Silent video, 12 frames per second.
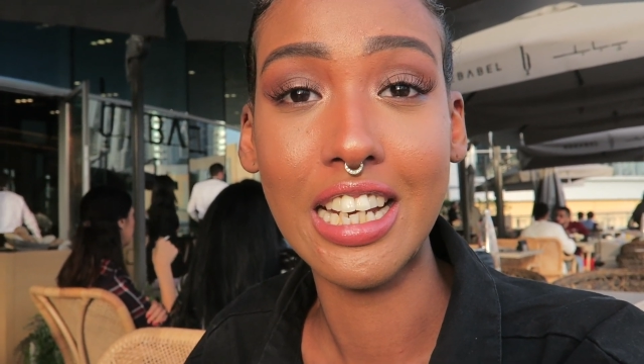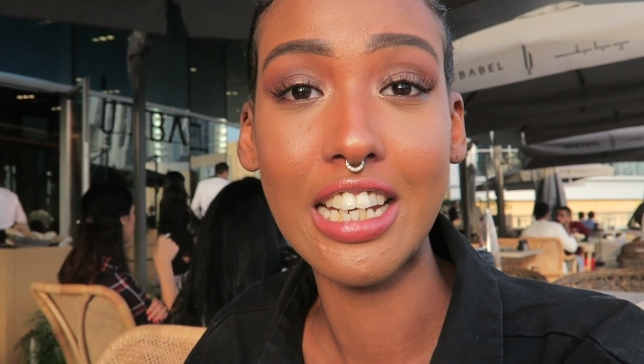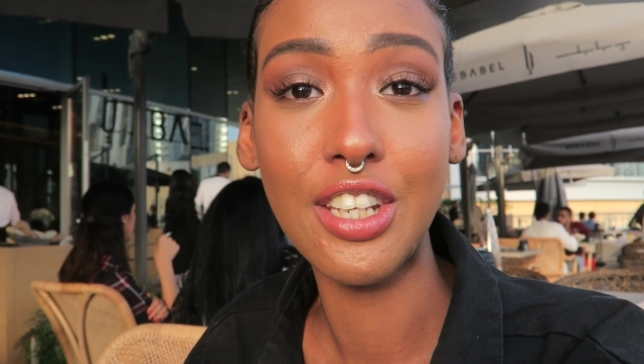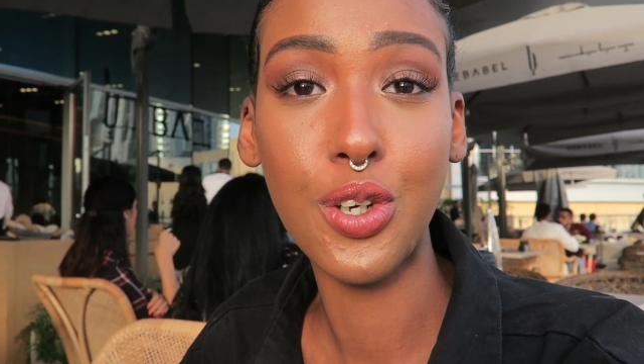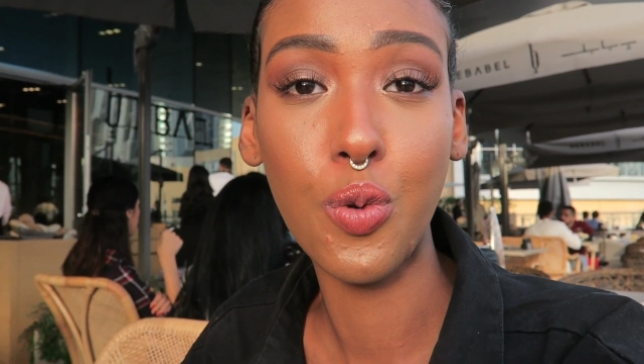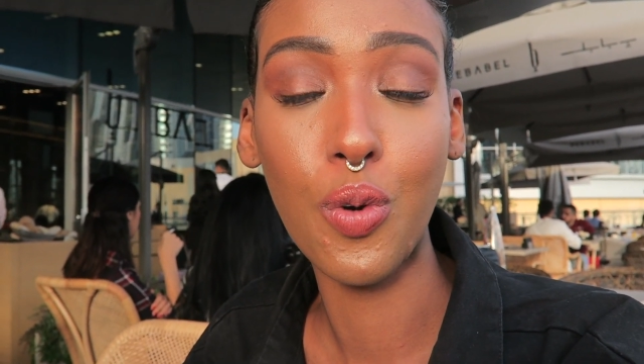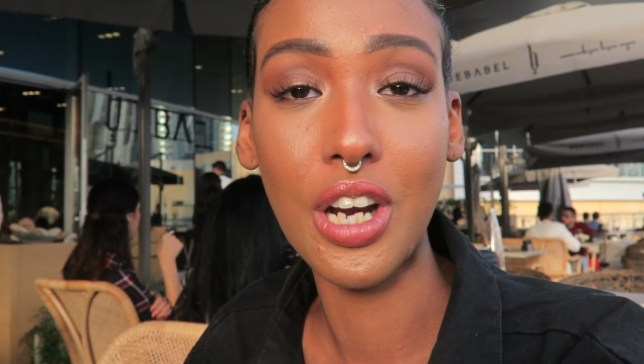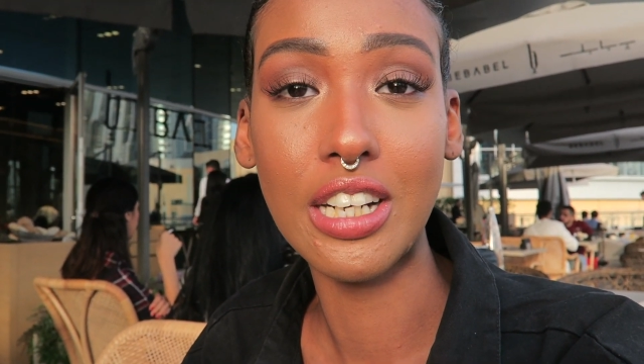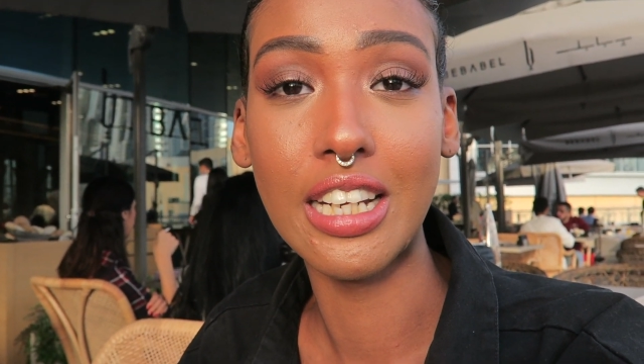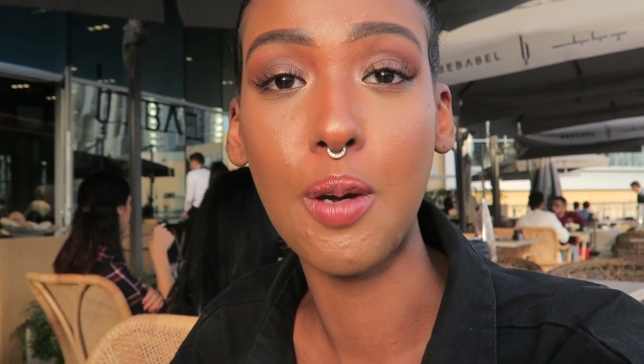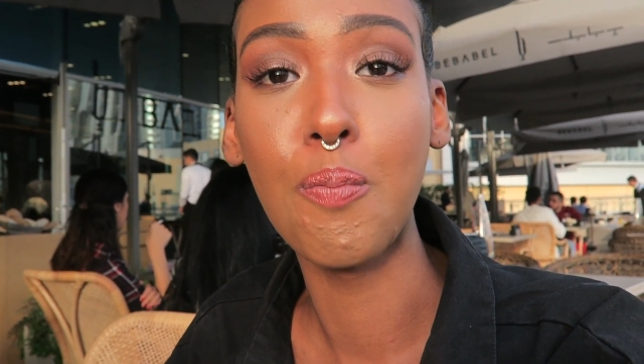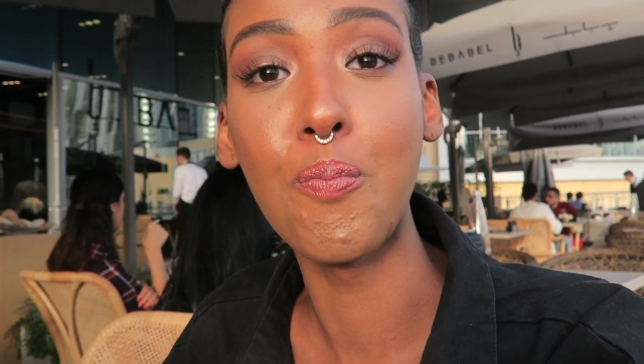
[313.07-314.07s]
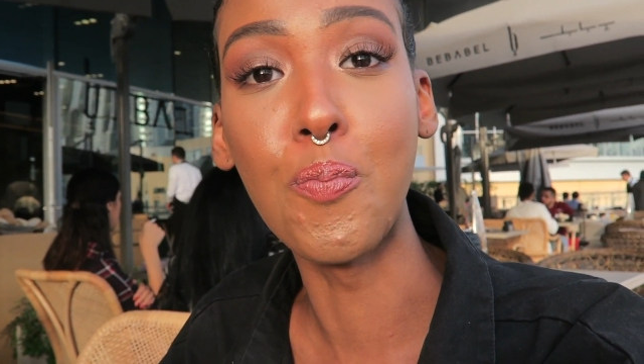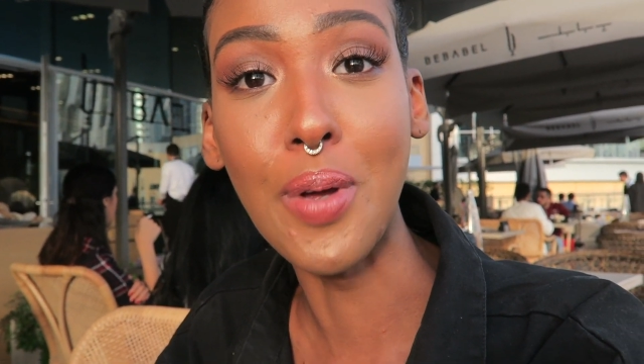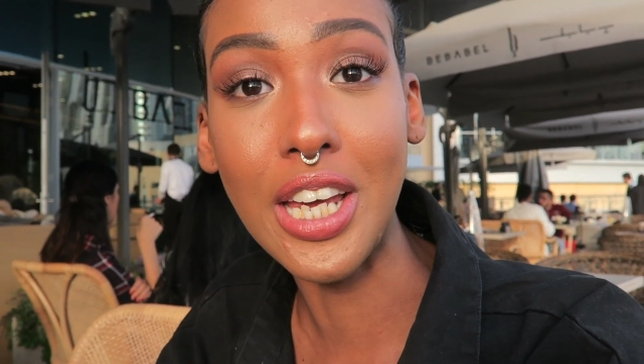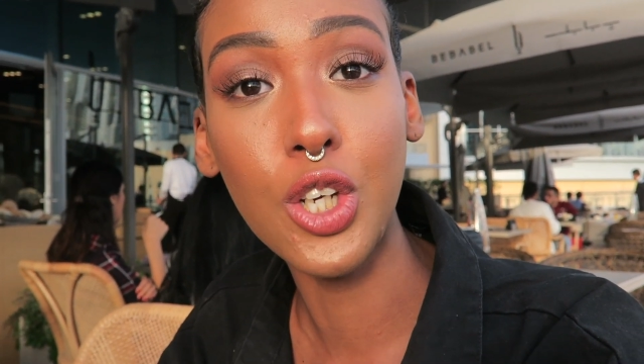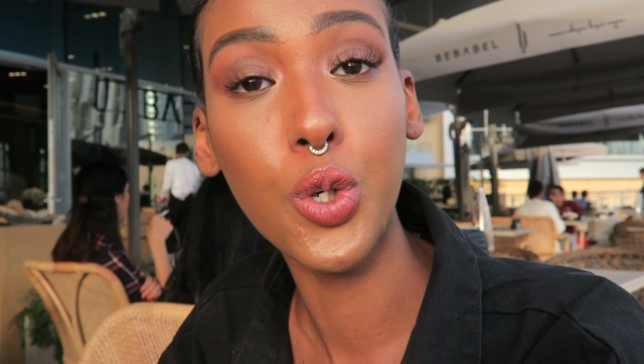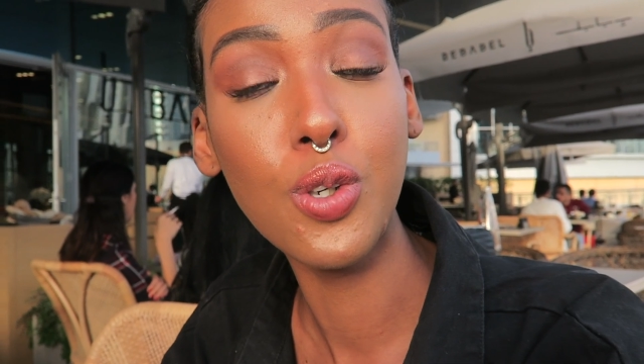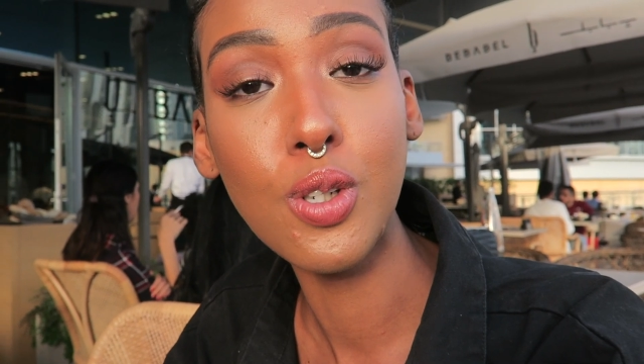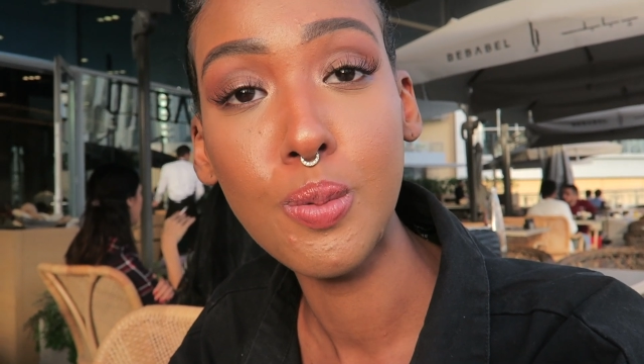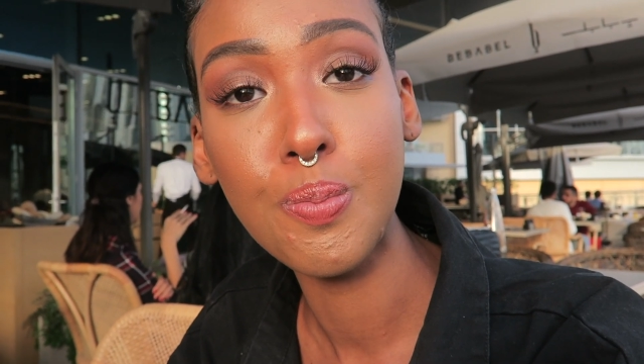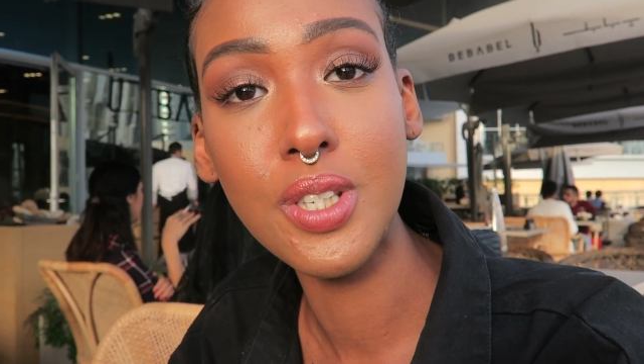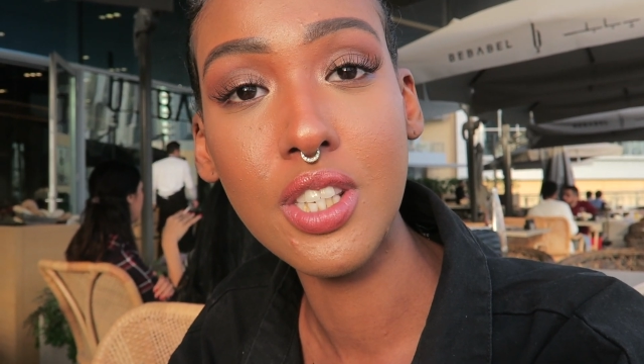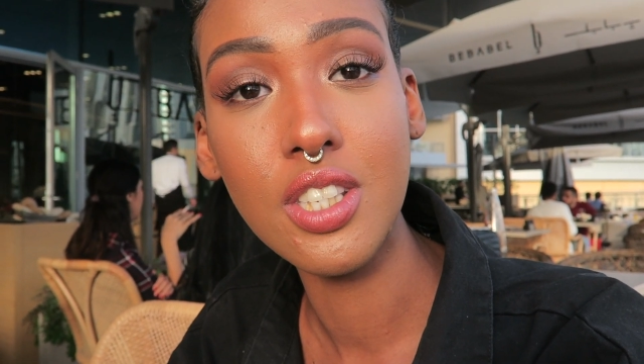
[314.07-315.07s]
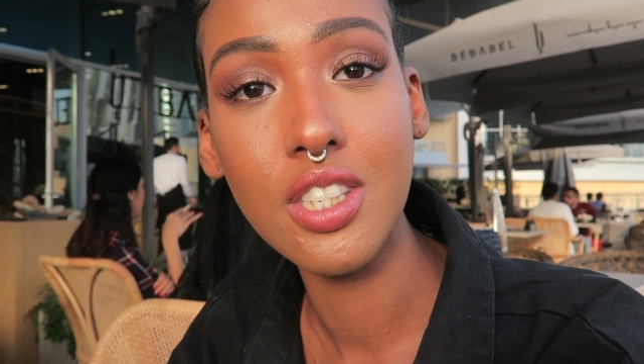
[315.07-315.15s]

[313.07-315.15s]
I either wear like big hoops